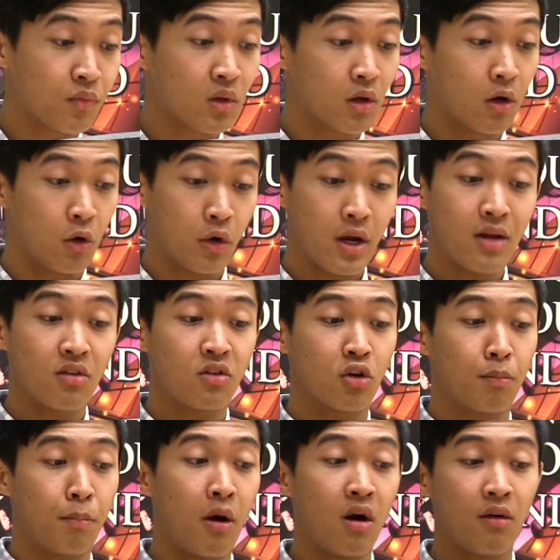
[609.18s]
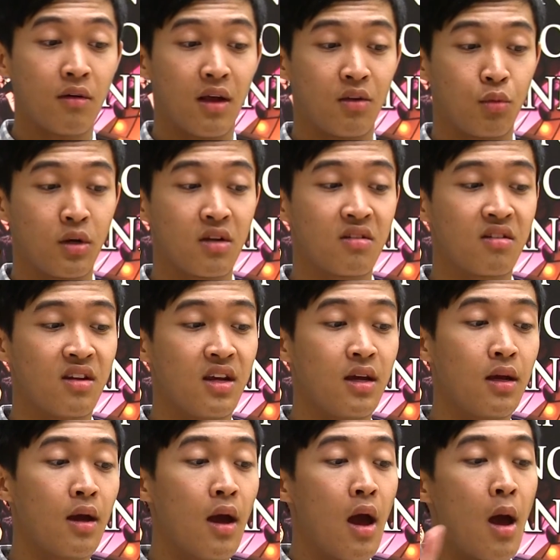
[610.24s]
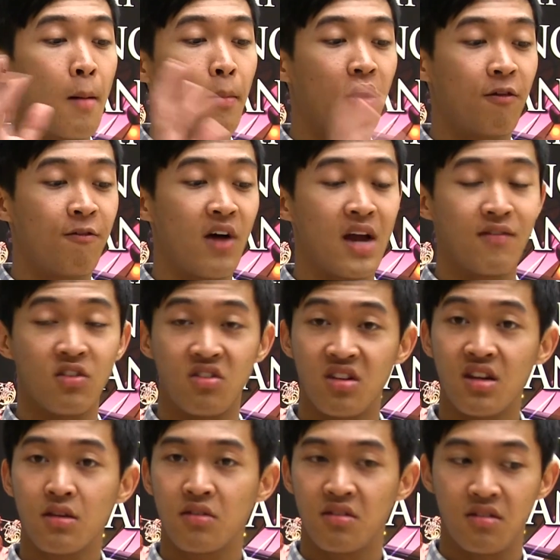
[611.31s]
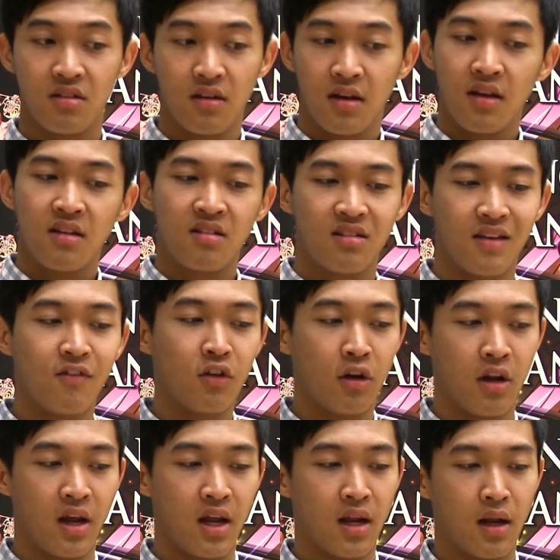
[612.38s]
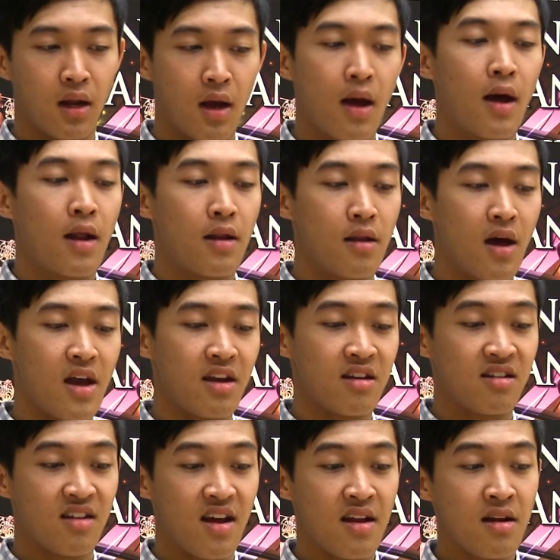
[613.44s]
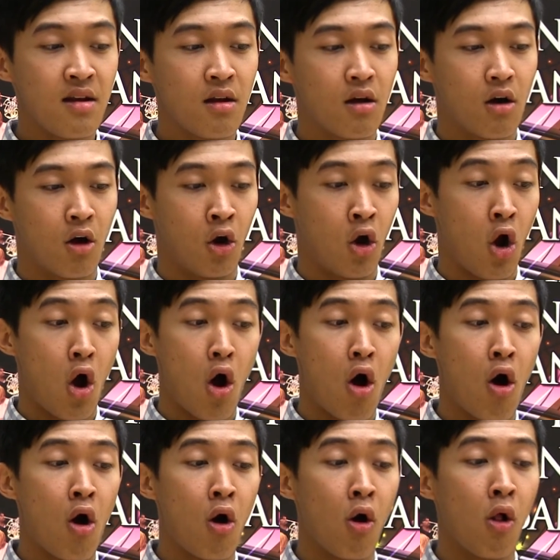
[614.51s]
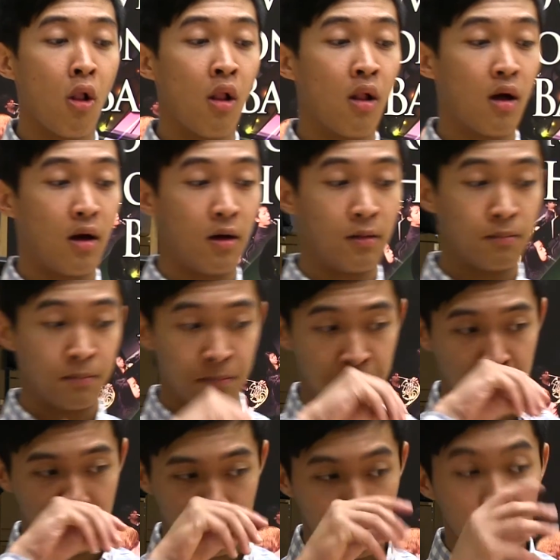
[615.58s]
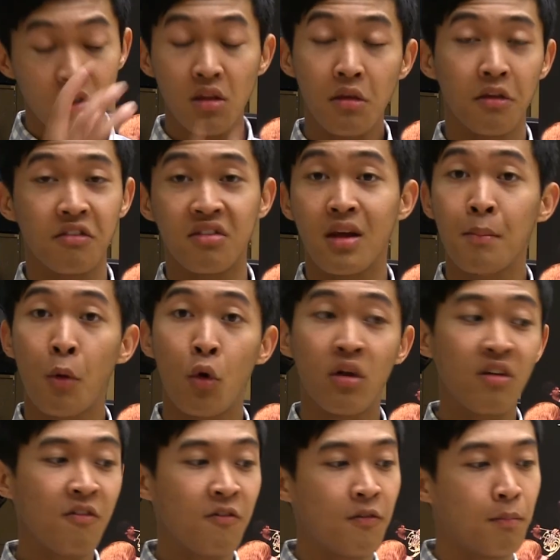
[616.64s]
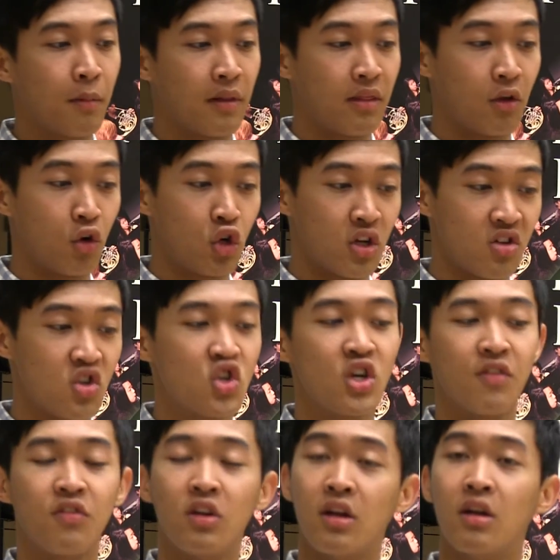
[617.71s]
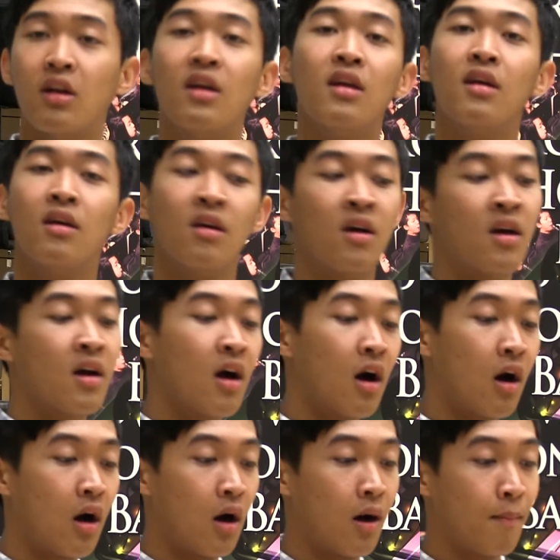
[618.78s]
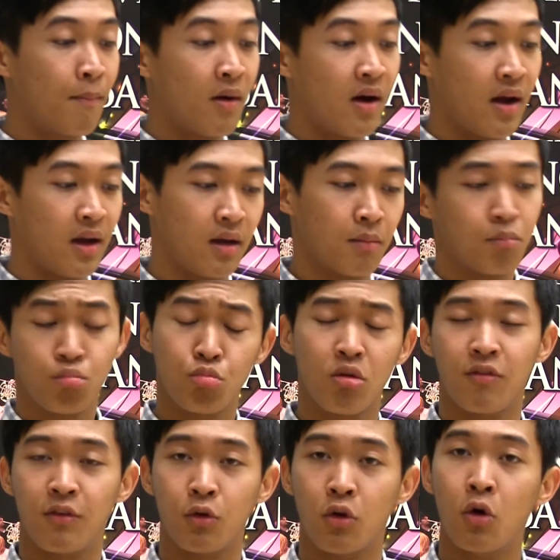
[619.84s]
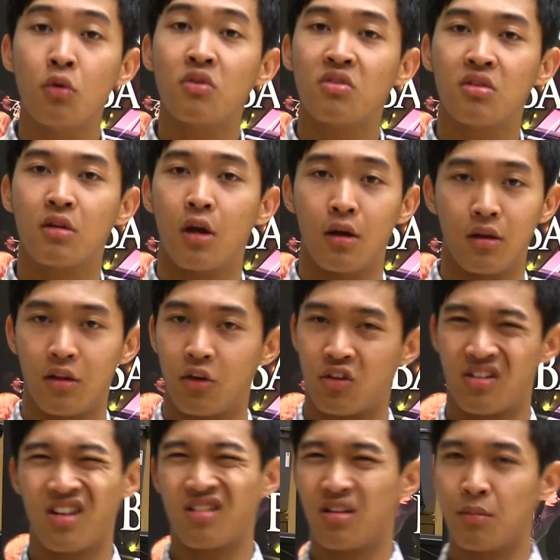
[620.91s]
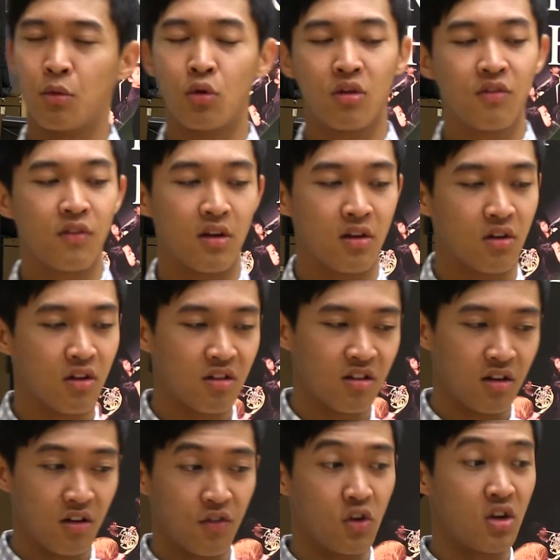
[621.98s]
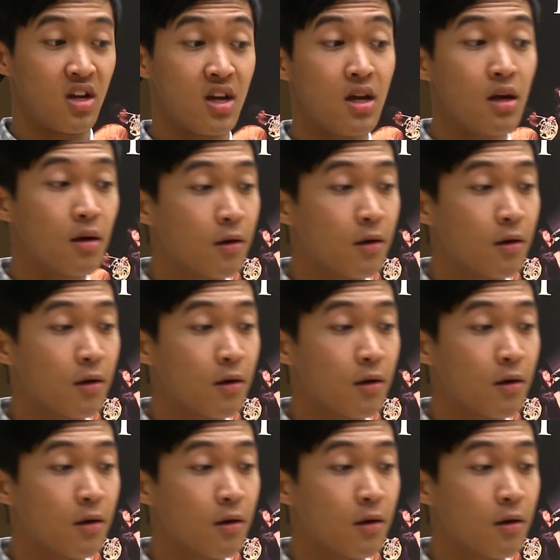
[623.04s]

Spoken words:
Okay, so as we can see, bar 5 and 6 7 and 8, 9 and 10 are all the same motive, but they're just shifted by a few notes. The exact same motive in just a different key.